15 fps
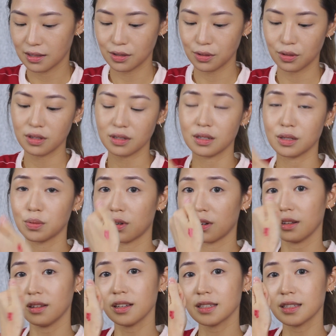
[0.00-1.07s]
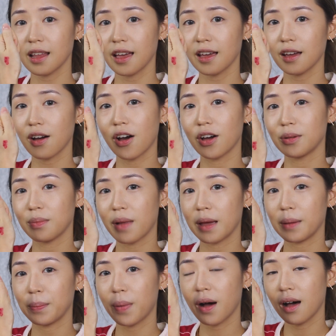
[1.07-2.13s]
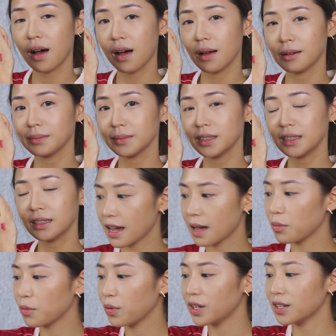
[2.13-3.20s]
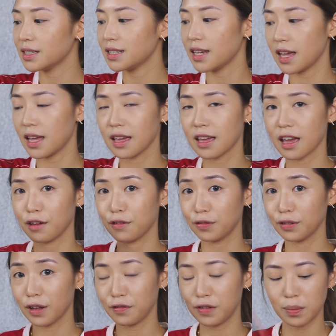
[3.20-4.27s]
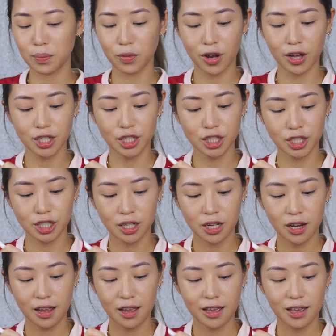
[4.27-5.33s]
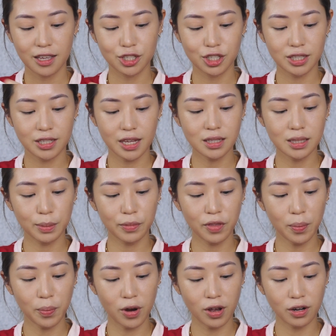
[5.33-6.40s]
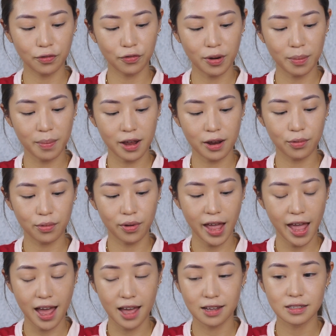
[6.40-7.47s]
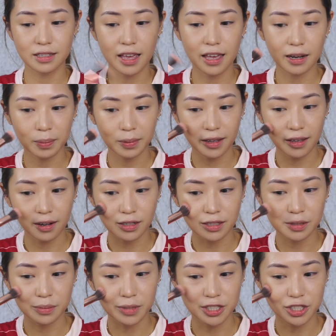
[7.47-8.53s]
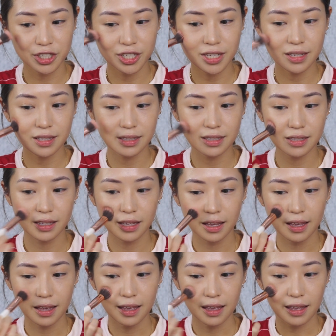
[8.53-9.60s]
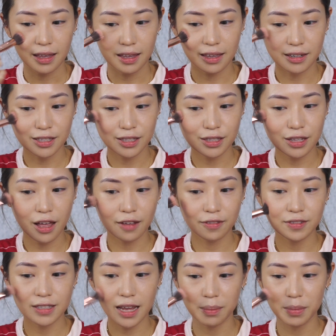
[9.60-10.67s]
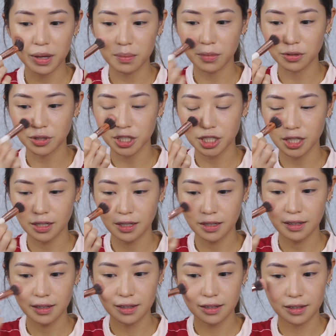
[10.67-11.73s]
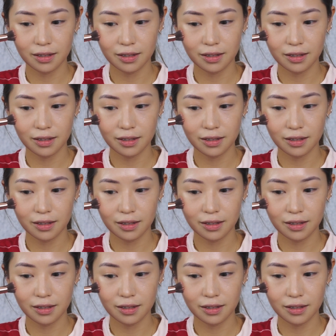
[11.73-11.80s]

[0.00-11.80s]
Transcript: So this is what it looks like on my palm. I'm going to take a fluffy brush and just take some of that product from my hand and apply it onto my cheeks in a soft dabbing motion.